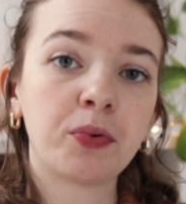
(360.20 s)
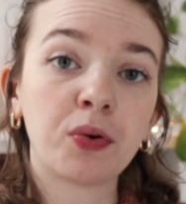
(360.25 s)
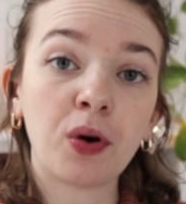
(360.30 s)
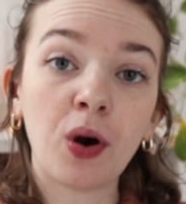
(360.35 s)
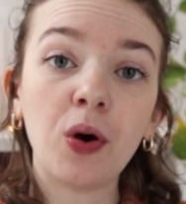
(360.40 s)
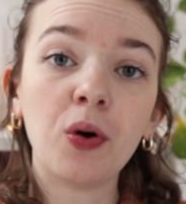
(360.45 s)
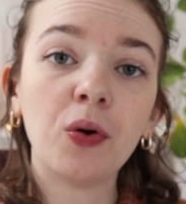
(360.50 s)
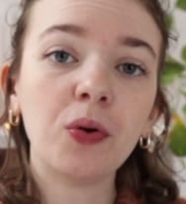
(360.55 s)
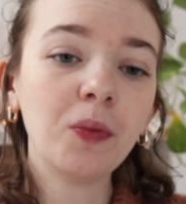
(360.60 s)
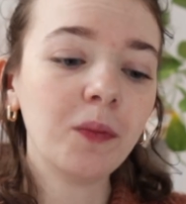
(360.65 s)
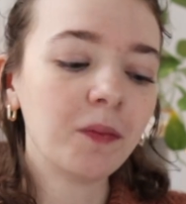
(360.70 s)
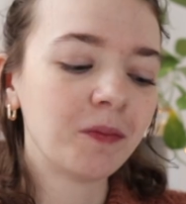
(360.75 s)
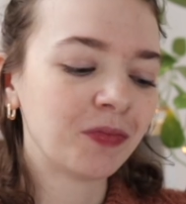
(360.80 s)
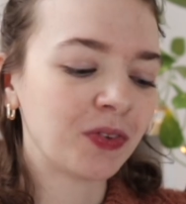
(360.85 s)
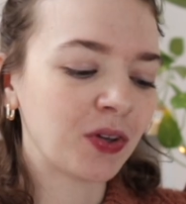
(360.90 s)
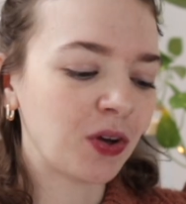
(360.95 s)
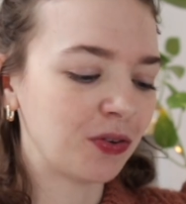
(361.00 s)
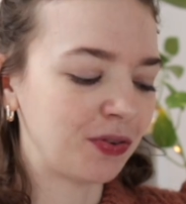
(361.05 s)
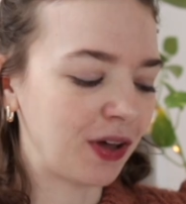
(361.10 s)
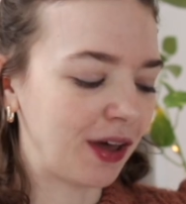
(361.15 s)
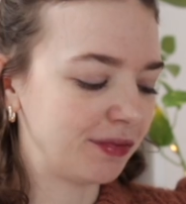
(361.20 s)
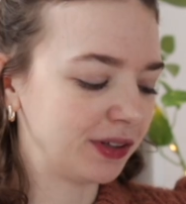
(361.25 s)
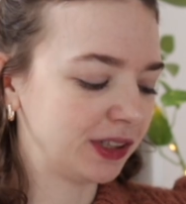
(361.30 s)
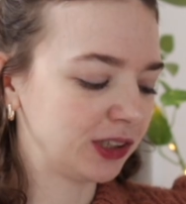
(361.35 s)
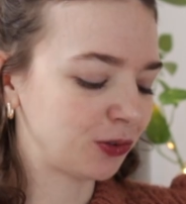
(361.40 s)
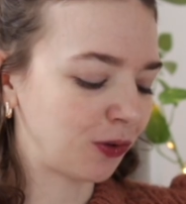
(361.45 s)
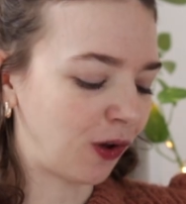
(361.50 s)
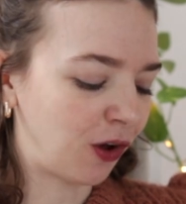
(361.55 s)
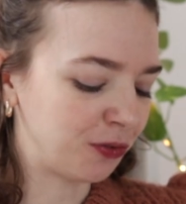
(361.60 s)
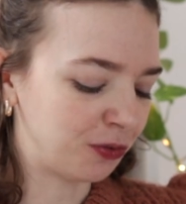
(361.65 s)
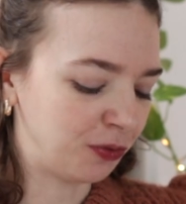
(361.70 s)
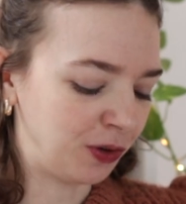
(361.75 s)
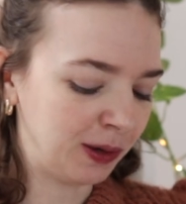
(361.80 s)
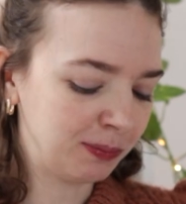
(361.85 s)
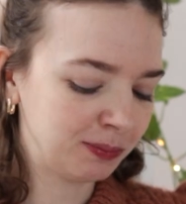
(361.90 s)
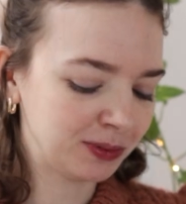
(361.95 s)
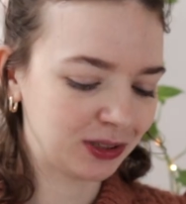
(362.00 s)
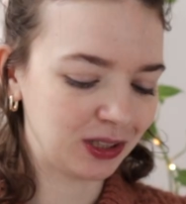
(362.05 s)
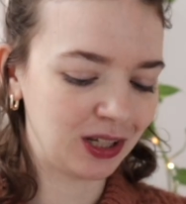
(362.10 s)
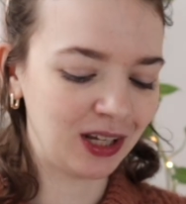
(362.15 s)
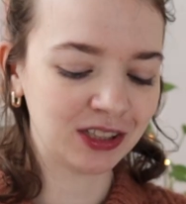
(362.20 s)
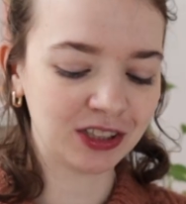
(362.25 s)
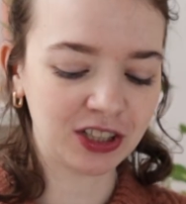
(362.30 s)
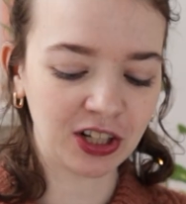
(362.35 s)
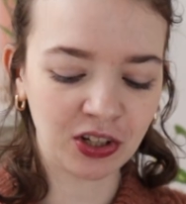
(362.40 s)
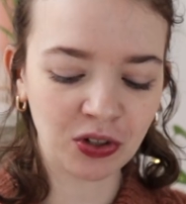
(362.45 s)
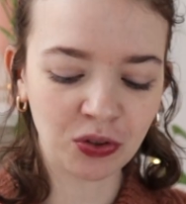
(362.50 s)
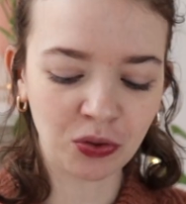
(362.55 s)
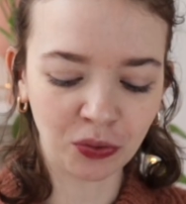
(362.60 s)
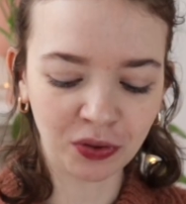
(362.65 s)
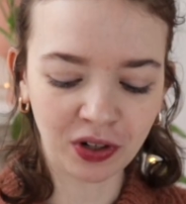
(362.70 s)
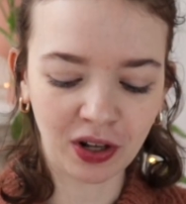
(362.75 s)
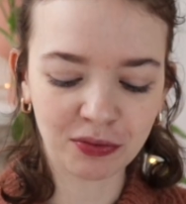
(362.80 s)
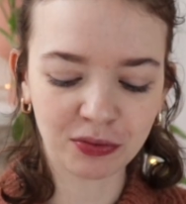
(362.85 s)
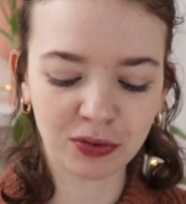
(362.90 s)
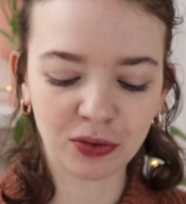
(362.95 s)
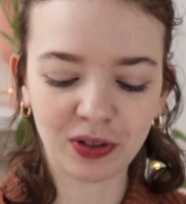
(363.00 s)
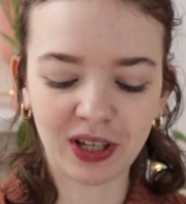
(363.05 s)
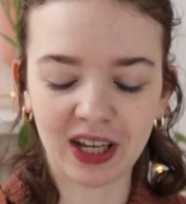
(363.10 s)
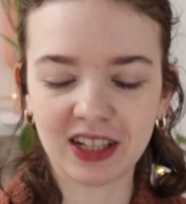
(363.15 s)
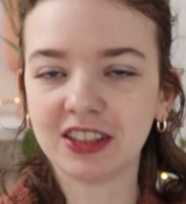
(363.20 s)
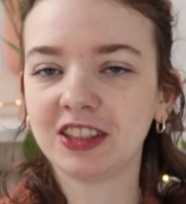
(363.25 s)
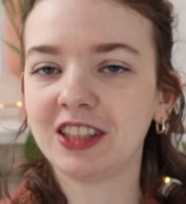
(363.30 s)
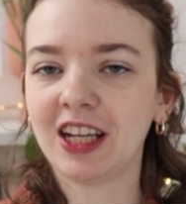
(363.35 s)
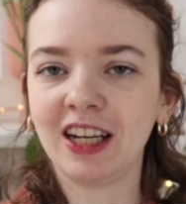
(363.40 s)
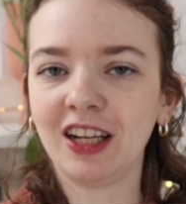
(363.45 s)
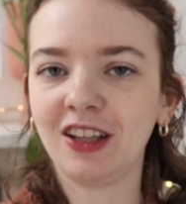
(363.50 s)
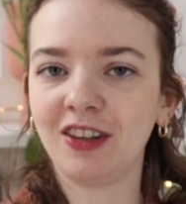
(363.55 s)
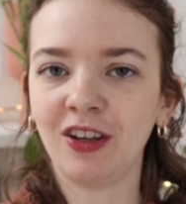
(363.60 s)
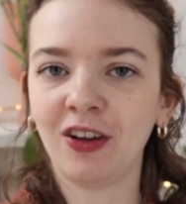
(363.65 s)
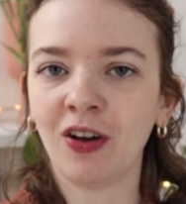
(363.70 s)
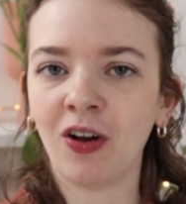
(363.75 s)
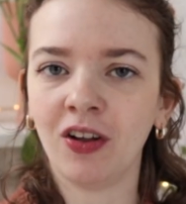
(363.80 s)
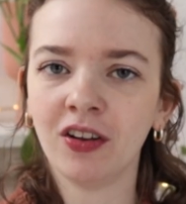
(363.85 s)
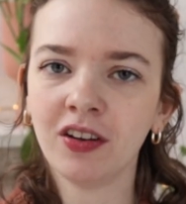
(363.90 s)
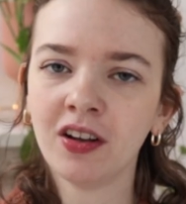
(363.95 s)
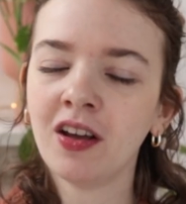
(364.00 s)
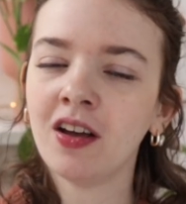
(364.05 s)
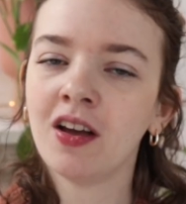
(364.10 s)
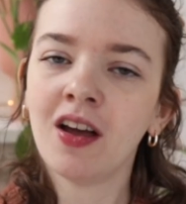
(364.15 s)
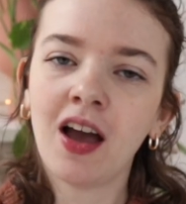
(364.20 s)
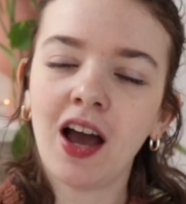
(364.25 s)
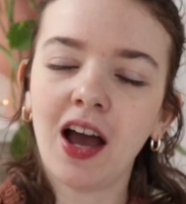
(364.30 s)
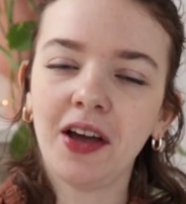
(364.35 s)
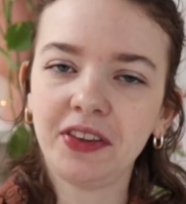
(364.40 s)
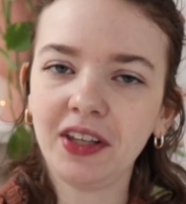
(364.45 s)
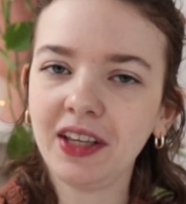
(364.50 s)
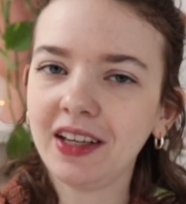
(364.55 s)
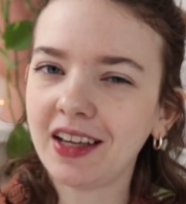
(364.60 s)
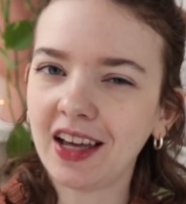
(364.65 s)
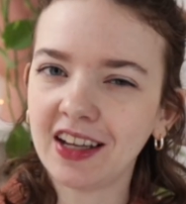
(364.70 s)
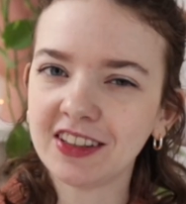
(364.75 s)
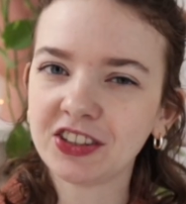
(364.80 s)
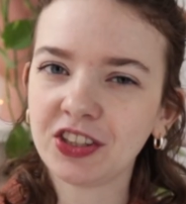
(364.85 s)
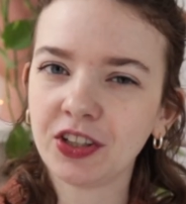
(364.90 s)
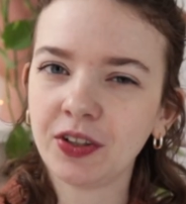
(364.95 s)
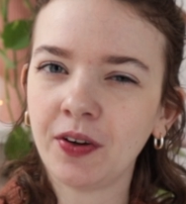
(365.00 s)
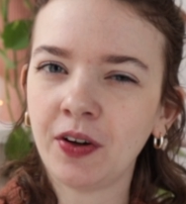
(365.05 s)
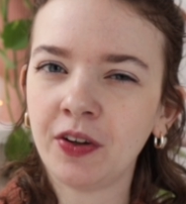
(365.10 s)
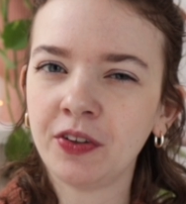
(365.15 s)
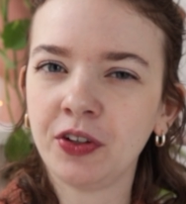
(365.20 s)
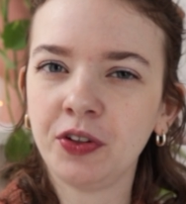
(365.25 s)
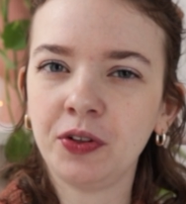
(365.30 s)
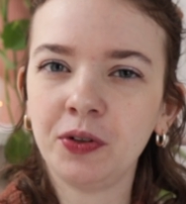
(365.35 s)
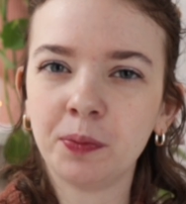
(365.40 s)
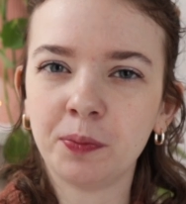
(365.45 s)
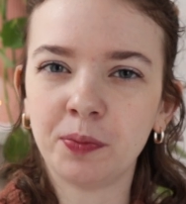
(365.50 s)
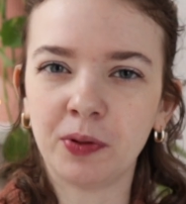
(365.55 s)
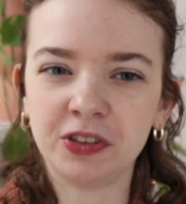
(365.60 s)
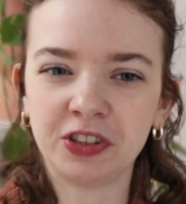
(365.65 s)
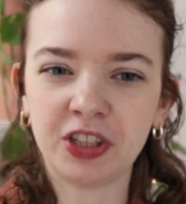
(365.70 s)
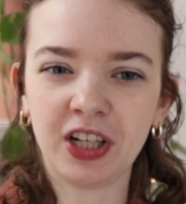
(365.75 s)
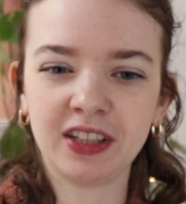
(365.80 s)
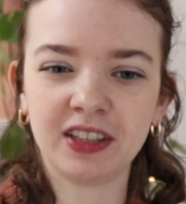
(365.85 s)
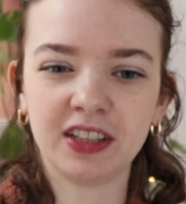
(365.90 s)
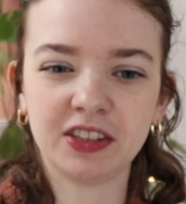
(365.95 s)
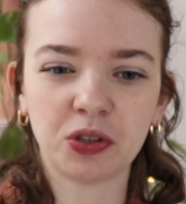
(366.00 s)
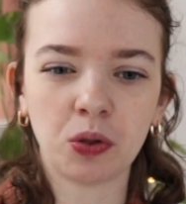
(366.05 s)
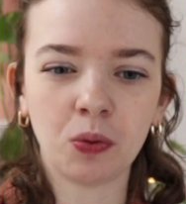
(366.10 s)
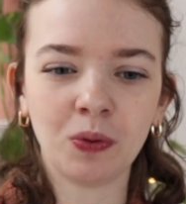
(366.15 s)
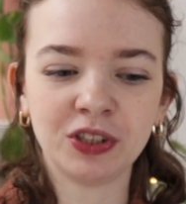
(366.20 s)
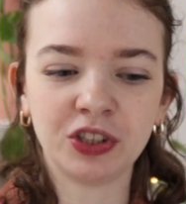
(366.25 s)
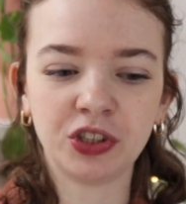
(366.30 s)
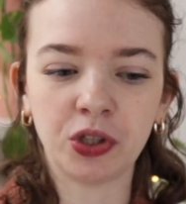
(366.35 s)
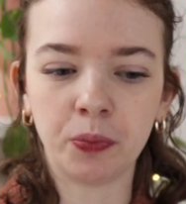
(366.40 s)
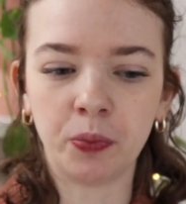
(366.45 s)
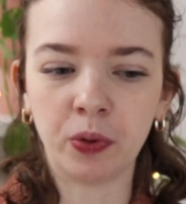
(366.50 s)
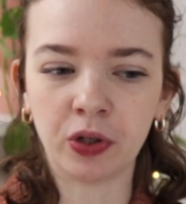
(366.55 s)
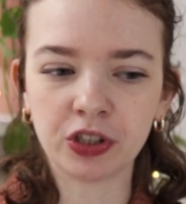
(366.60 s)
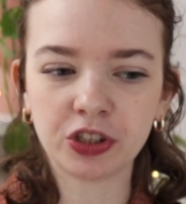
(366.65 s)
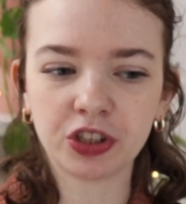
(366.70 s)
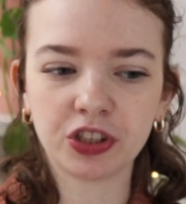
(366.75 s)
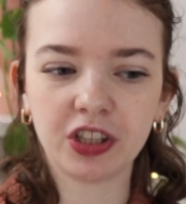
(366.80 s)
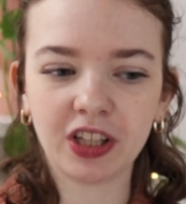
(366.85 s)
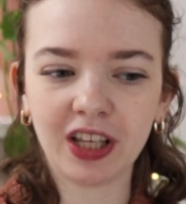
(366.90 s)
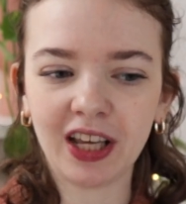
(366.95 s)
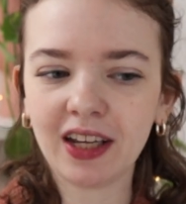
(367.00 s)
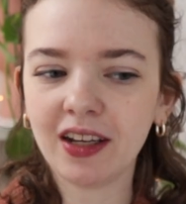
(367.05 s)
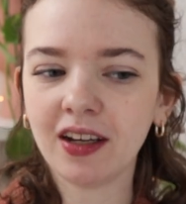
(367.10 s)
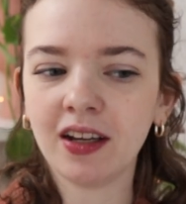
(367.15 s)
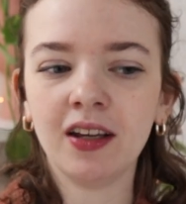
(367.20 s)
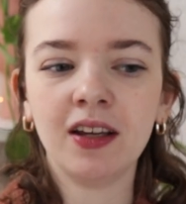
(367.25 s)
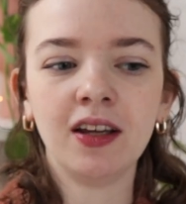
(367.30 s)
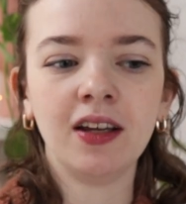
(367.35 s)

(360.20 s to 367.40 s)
pro of having 12 WIPS is that you don't have to cast anything on. I think casting on a new project is always the worst thing.